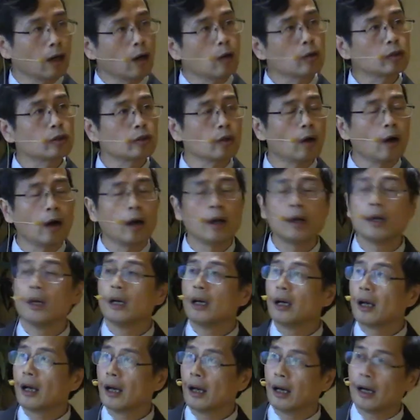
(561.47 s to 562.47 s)
also
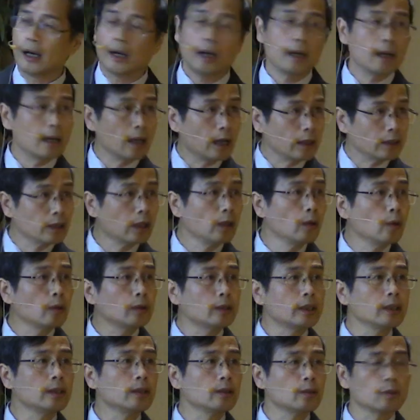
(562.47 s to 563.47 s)

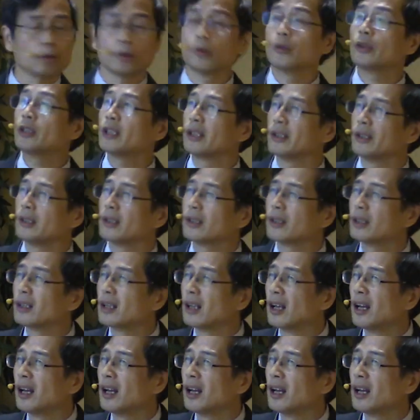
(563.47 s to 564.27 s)
elution solution.